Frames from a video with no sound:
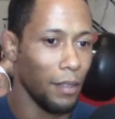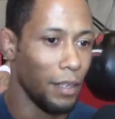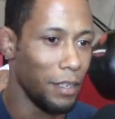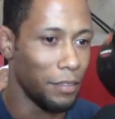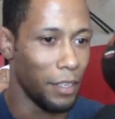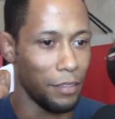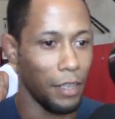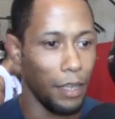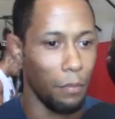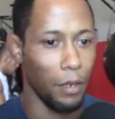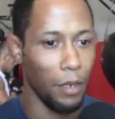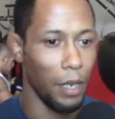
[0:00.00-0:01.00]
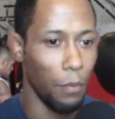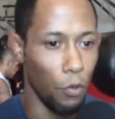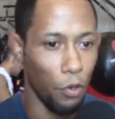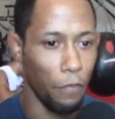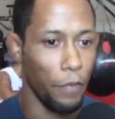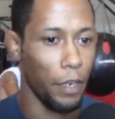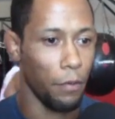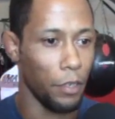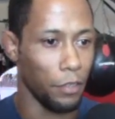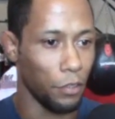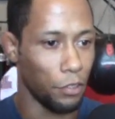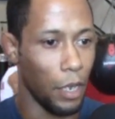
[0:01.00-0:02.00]
he says that I'm, I'm motivated
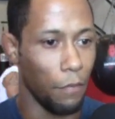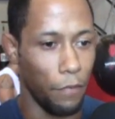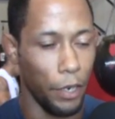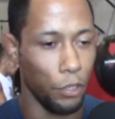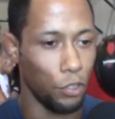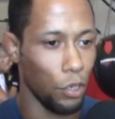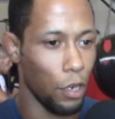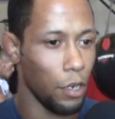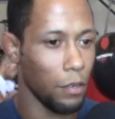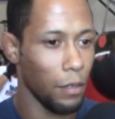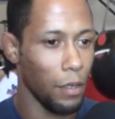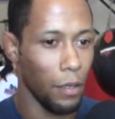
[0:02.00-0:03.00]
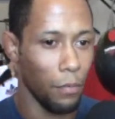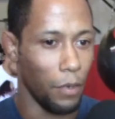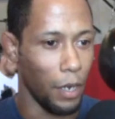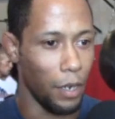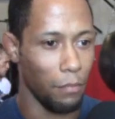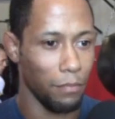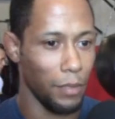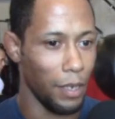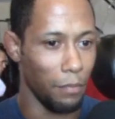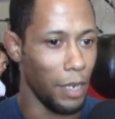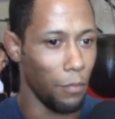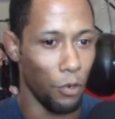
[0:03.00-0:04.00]
because I'm fighting Shaw, but I'm,
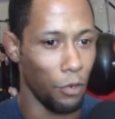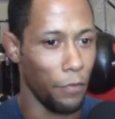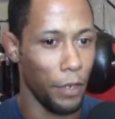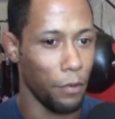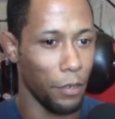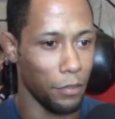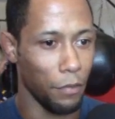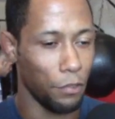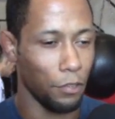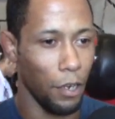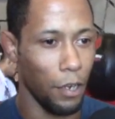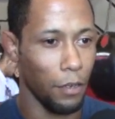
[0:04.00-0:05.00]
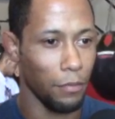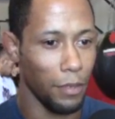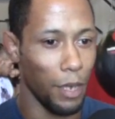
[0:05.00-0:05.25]
I'm not motivated because of Shaw.